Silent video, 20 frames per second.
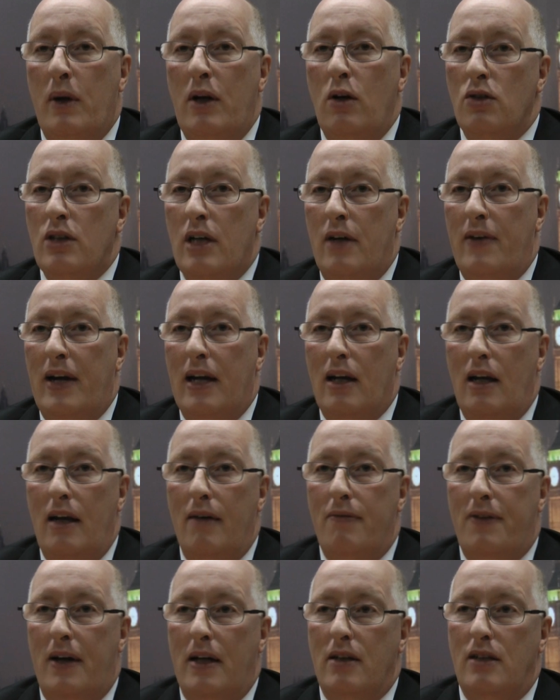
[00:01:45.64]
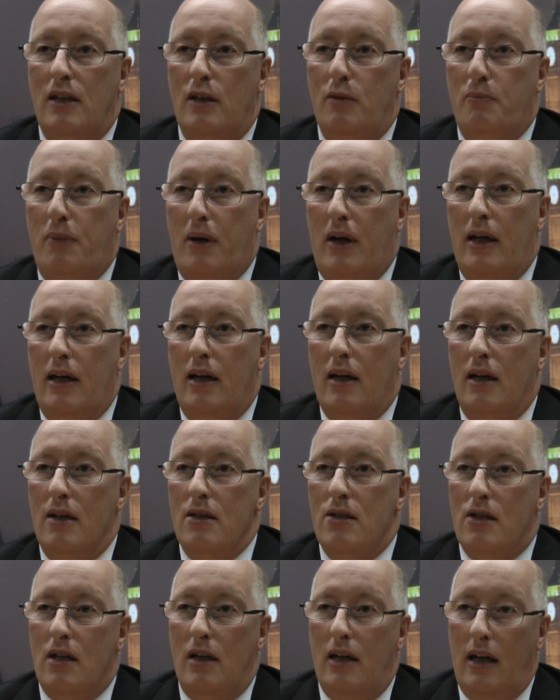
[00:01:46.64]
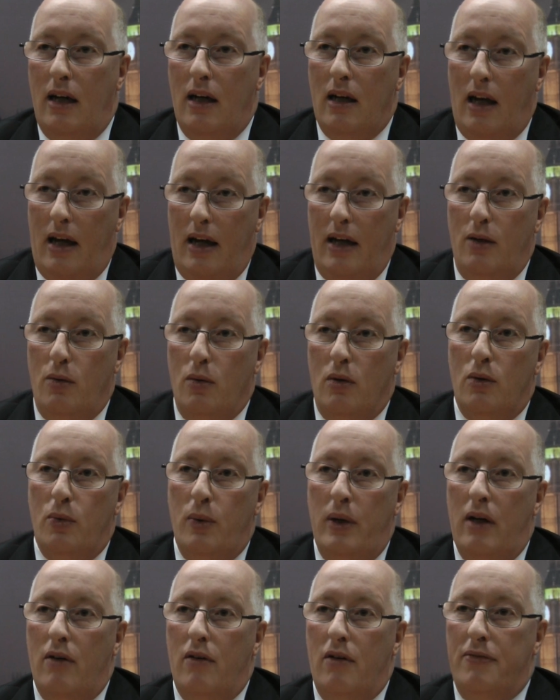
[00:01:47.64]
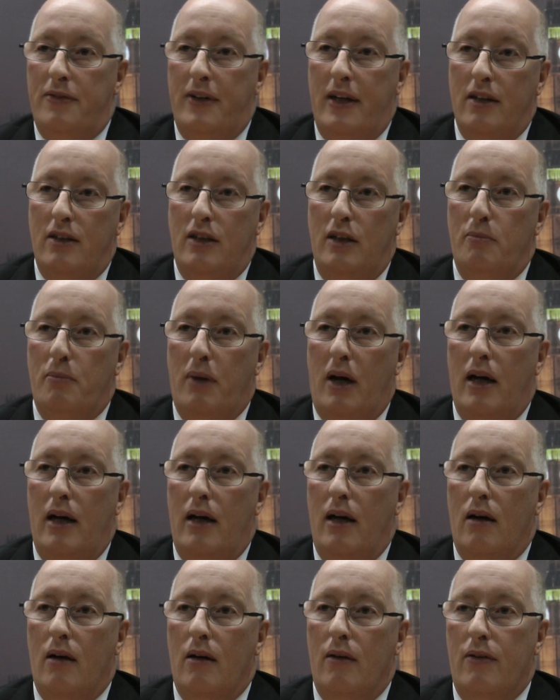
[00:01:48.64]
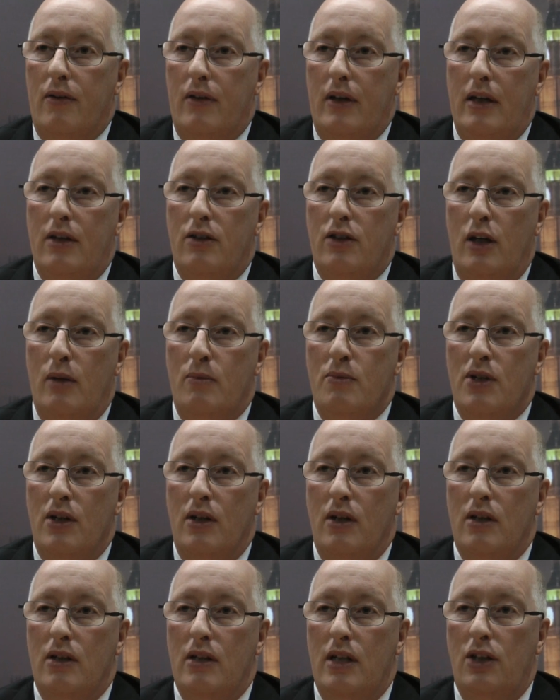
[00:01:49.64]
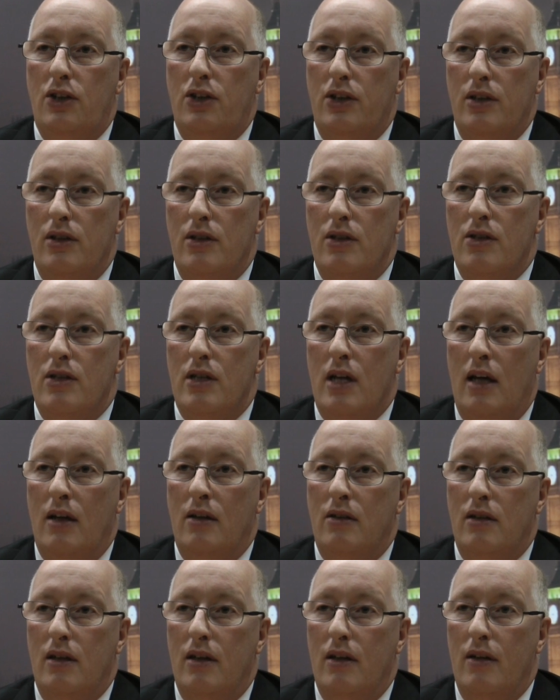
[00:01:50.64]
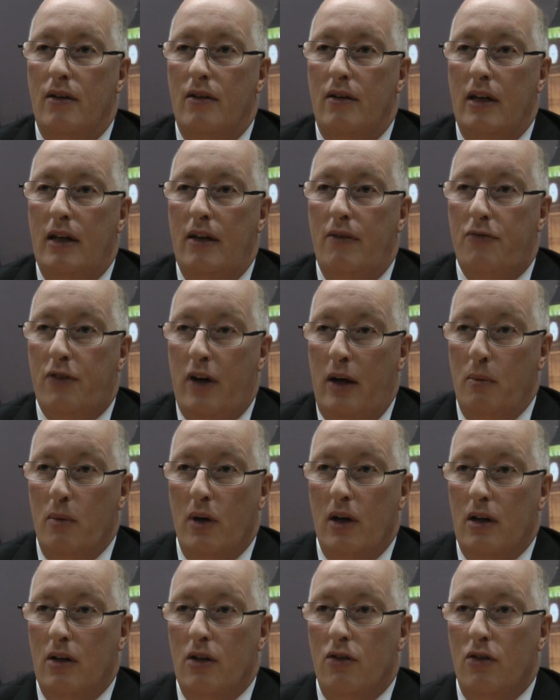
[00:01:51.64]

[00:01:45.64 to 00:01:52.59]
we're not directly affected by cuts to legal aid. What we are affected by are the terms and conditions under the framework